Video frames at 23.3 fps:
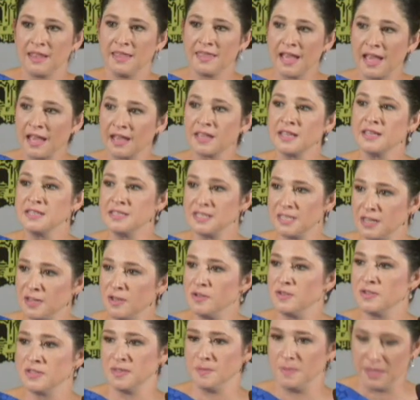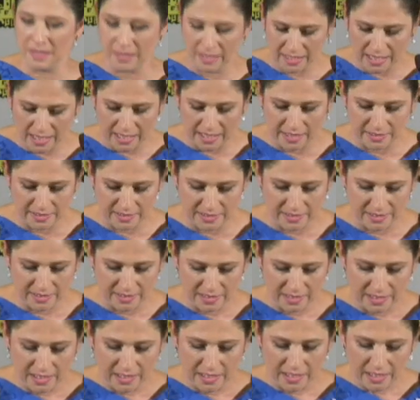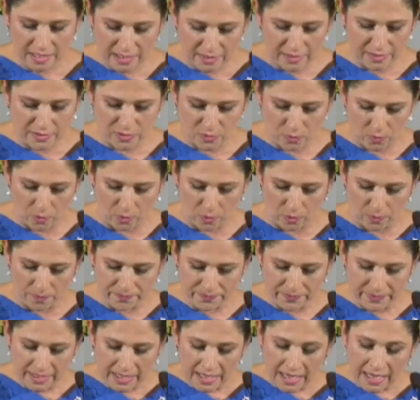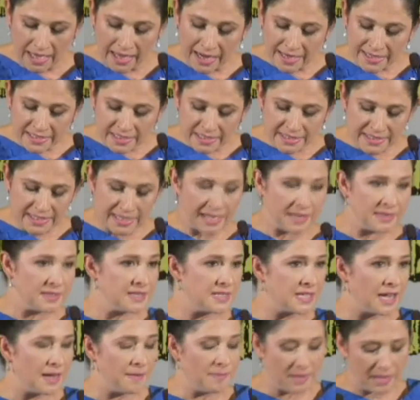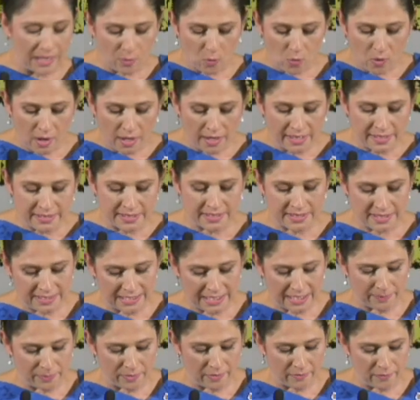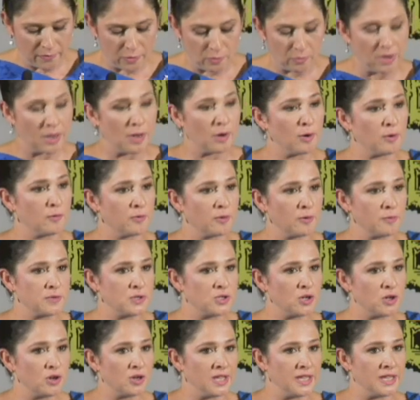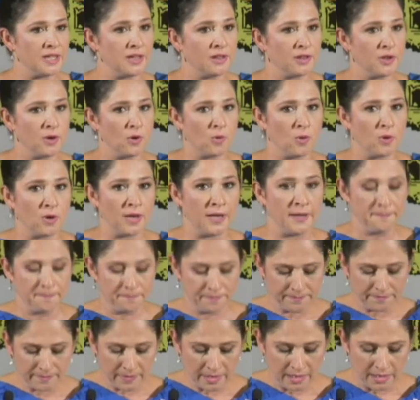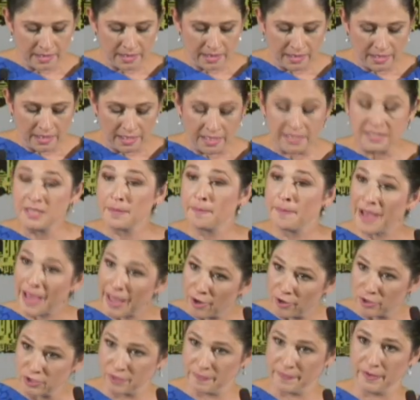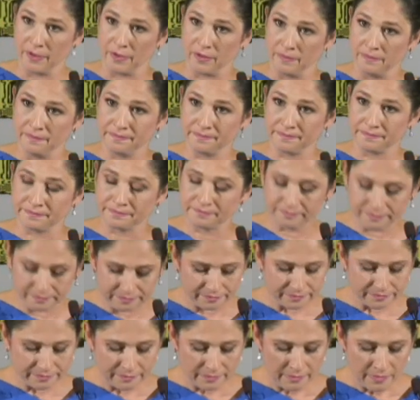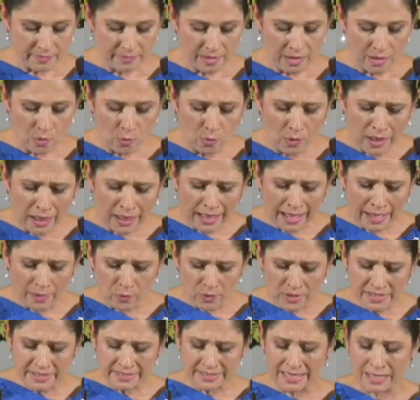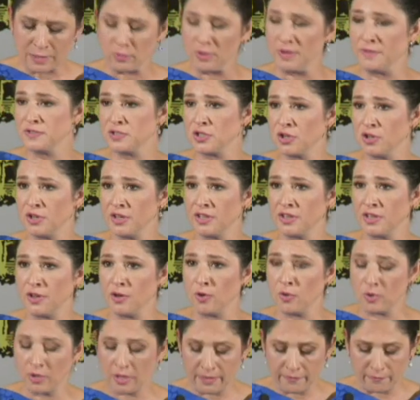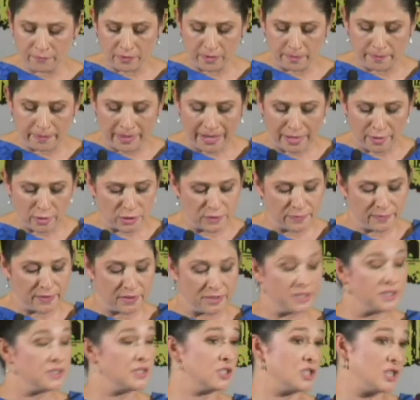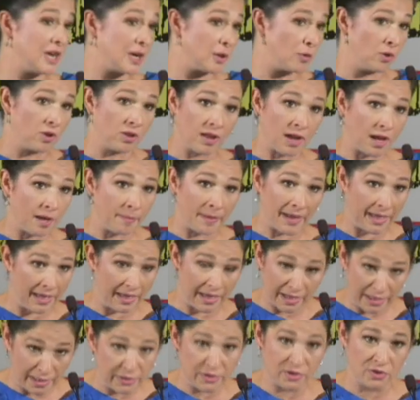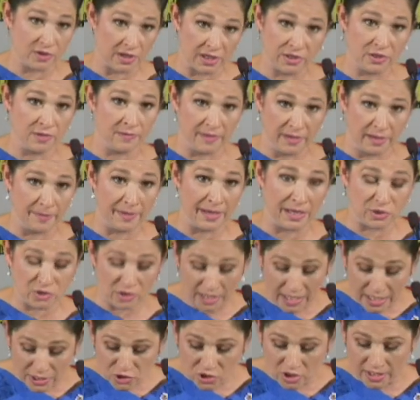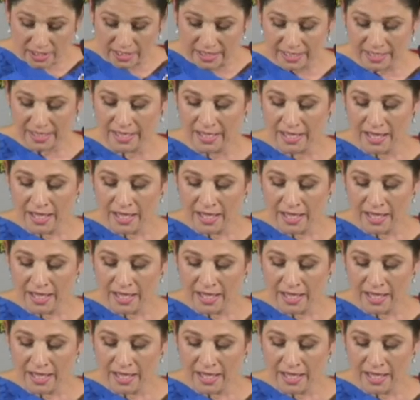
That continues to be the case in this role. And I did say at the time that I wanted to stop Governor Rauner from turning Illinois into Pottersville. Well, I wouldn't say we've turned Illinois from Pottersville into Shangri La by any stretch of the imagination.